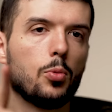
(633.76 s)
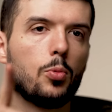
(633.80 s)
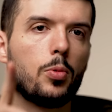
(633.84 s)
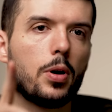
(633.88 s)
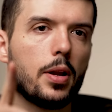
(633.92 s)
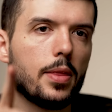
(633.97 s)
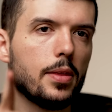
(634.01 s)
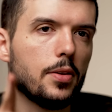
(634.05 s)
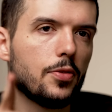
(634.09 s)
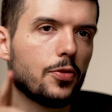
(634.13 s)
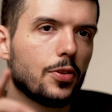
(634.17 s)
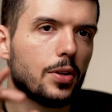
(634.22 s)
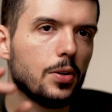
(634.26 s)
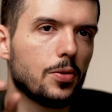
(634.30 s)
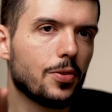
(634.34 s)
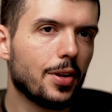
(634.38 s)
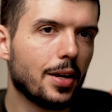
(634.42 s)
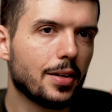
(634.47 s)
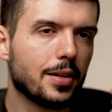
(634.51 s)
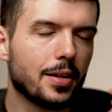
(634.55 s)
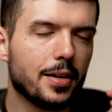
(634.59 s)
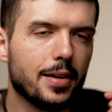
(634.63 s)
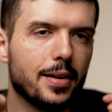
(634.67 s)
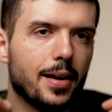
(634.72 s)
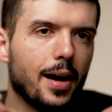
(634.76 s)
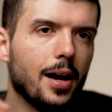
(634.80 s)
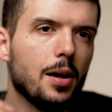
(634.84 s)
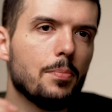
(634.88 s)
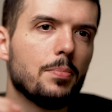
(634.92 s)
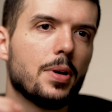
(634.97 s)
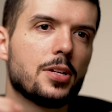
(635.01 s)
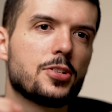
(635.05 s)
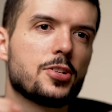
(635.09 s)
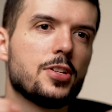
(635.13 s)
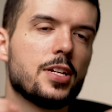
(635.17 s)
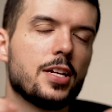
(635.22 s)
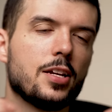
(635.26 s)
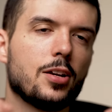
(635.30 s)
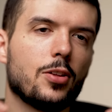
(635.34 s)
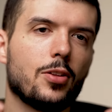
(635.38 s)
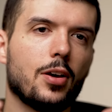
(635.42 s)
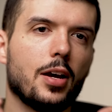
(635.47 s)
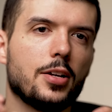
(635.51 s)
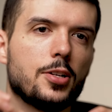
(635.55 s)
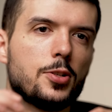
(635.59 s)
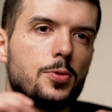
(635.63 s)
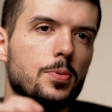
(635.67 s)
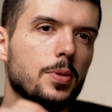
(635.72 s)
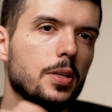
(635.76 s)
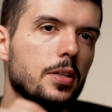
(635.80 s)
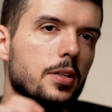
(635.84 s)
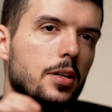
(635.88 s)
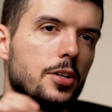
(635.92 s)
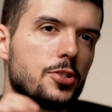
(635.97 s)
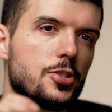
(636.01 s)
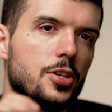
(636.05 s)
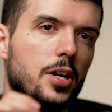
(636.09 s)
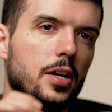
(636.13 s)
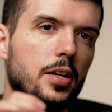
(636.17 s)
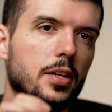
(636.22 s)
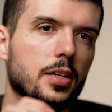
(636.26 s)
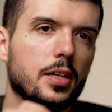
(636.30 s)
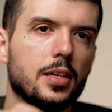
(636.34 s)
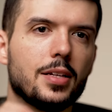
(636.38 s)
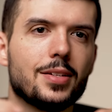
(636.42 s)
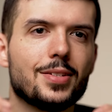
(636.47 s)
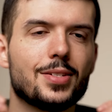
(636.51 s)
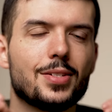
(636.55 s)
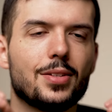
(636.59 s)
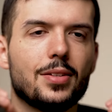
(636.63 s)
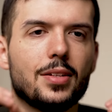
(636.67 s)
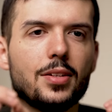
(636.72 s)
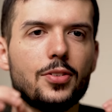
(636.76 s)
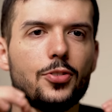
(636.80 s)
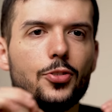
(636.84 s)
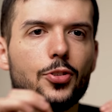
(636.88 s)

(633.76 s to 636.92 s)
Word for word: one of the skills I did not mention here that I just wanna to touch on is the